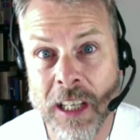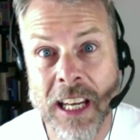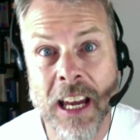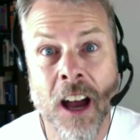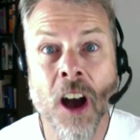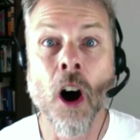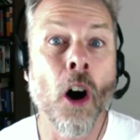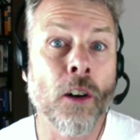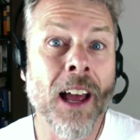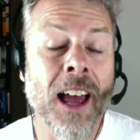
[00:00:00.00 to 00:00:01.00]
year
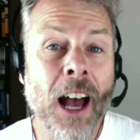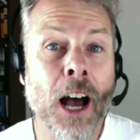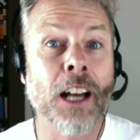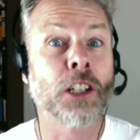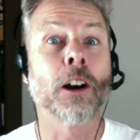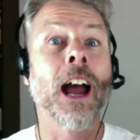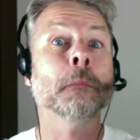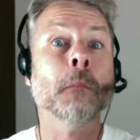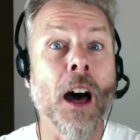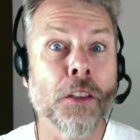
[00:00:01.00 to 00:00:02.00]
on, a
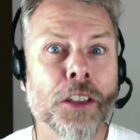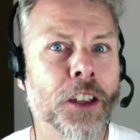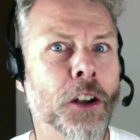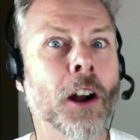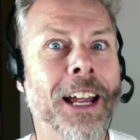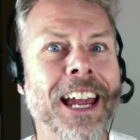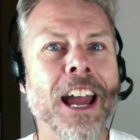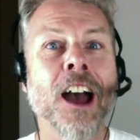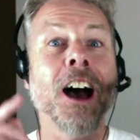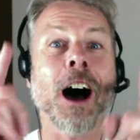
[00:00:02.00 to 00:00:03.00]

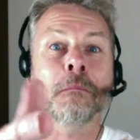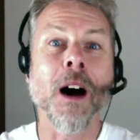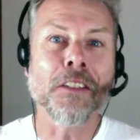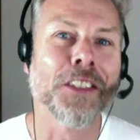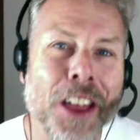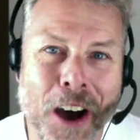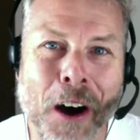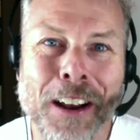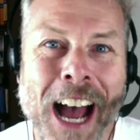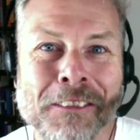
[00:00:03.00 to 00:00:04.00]
month
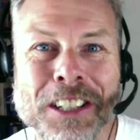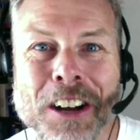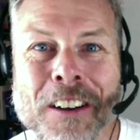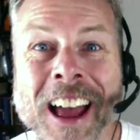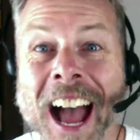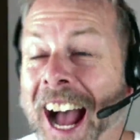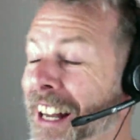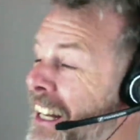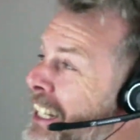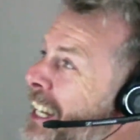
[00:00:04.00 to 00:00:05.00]
on Amazon,
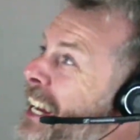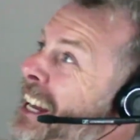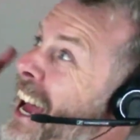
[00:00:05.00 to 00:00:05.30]
and indeed